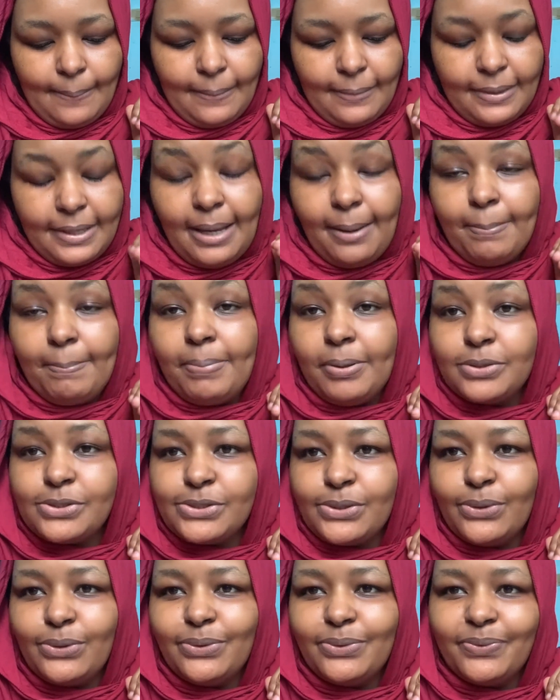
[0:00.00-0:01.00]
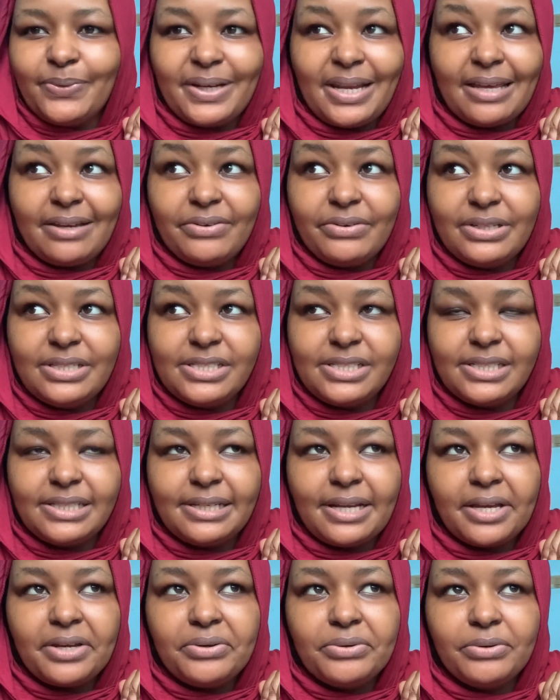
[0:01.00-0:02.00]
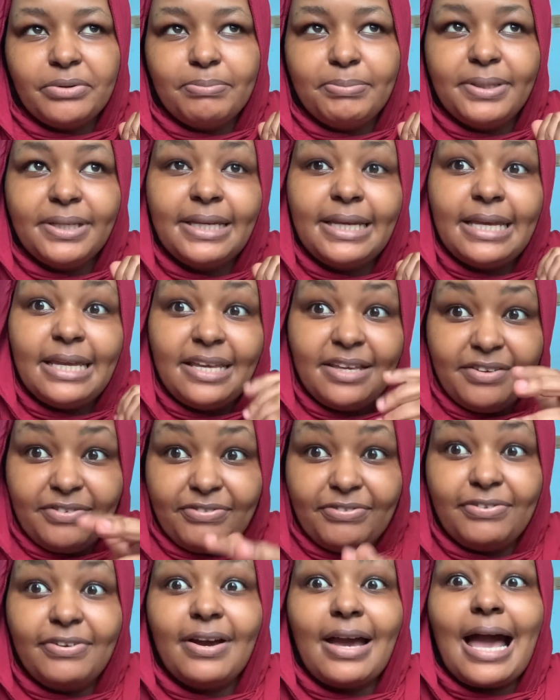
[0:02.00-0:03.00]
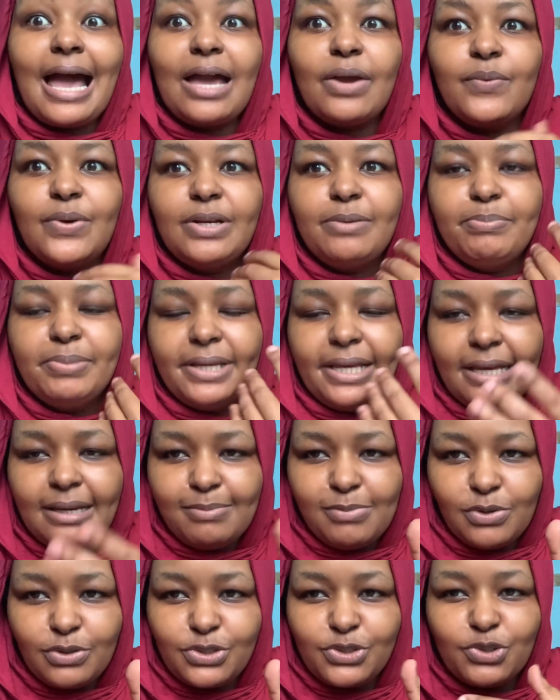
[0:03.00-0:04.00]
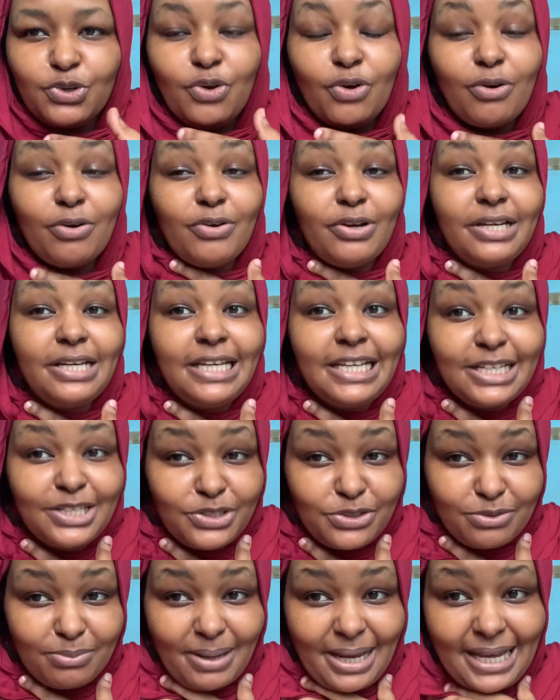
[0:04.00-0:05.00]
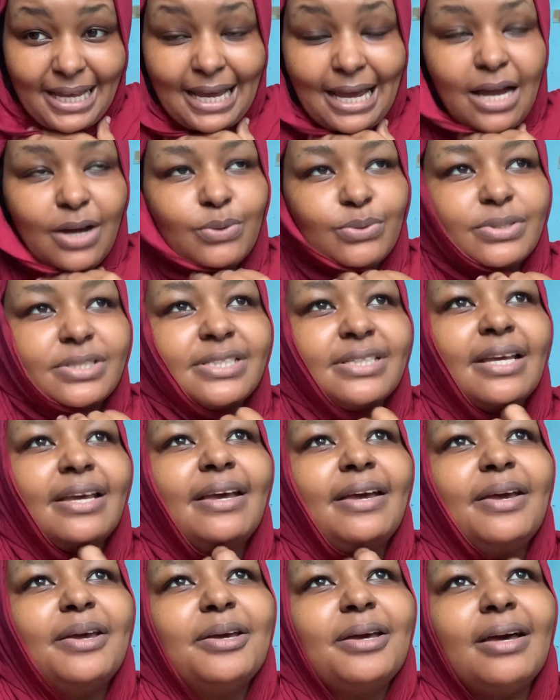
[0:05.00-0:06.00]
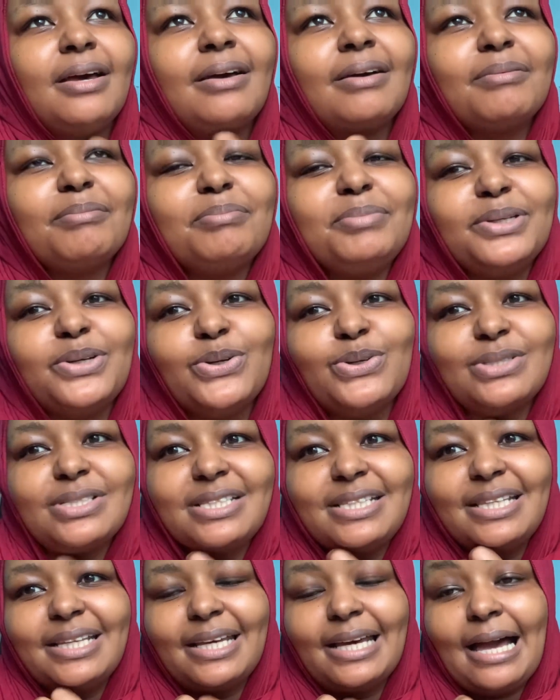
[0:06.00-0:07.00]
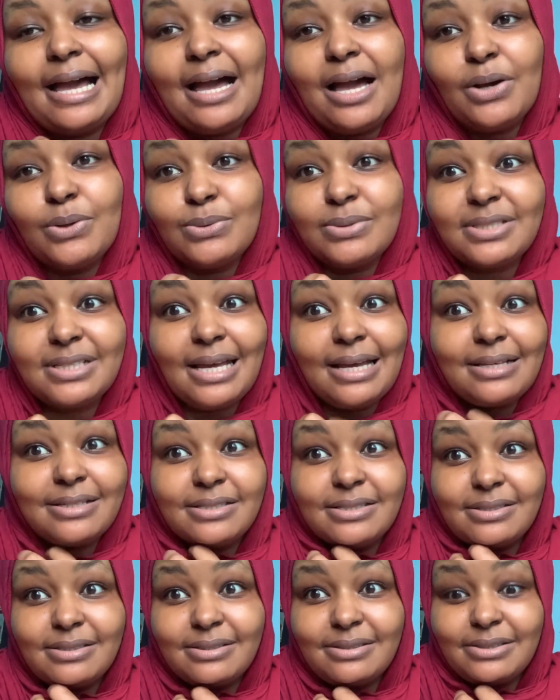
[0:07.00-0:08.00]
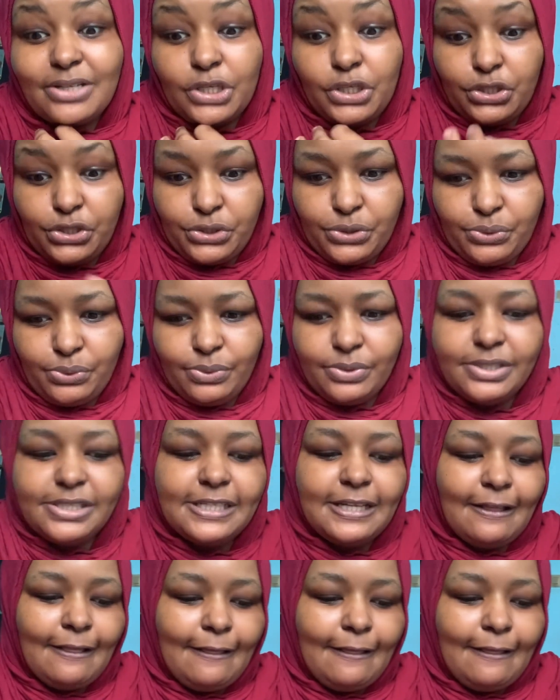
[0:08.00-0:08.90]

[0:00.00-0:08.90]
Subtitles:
Yep, so when I reach in Nairobi, if I will be able to go into my house, because the house has issues,